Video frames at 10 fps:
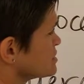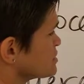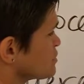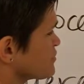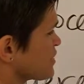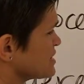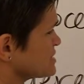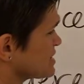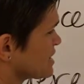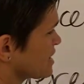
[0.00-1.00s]
So if I
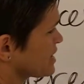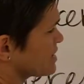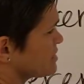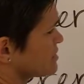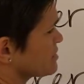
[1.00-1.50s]
say